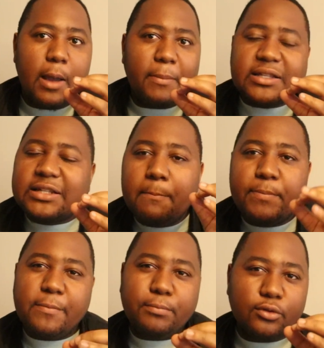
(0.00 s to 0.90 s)
but some
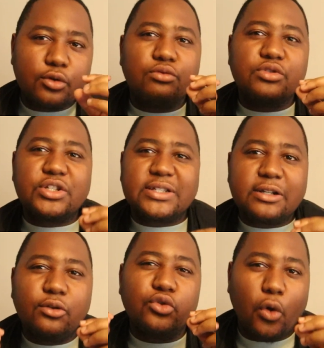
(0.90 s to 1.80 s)
people don't
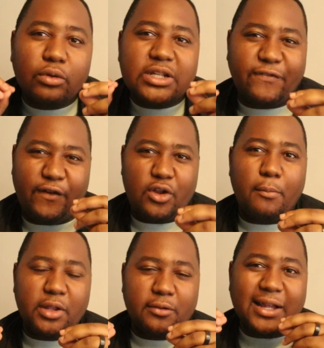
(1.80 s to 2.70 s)
still know this
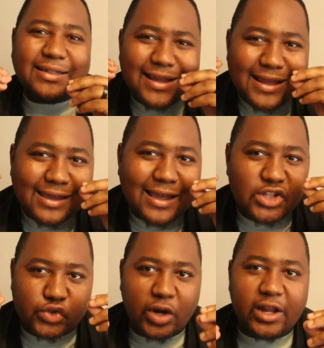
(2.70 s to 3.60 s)
phenomenon. They're
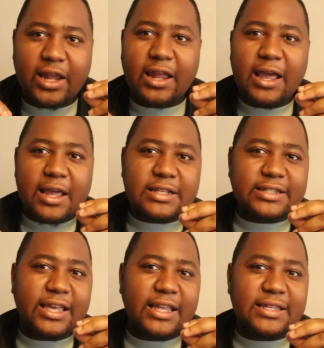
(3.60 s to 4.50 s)
thinking trading
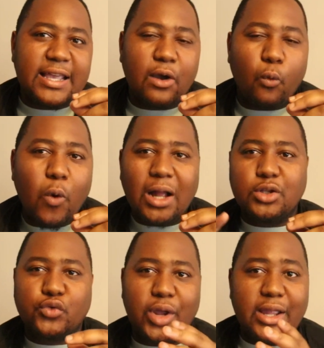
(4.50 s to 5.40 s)
is hitting
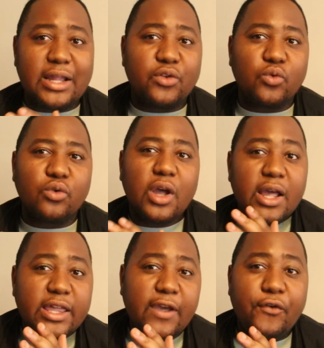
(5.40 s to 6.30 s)
one trade that will
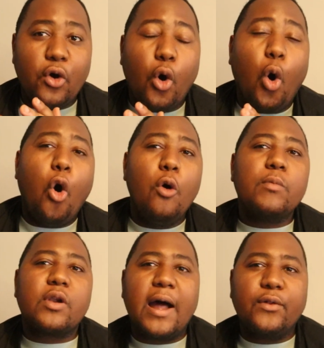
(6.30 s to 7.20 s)
give you a
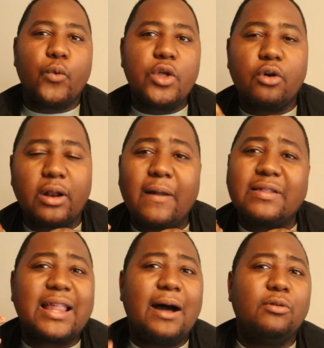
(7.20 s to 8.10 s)
home run where you're
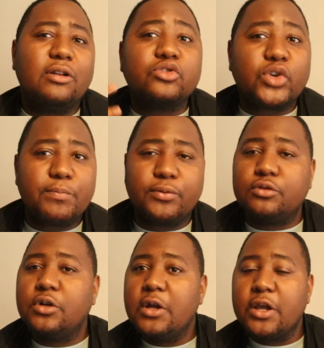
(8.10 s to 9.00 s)
gonna double or
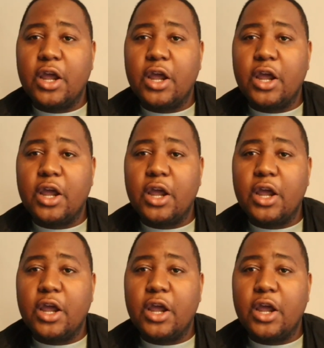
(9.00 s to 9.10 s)
triple,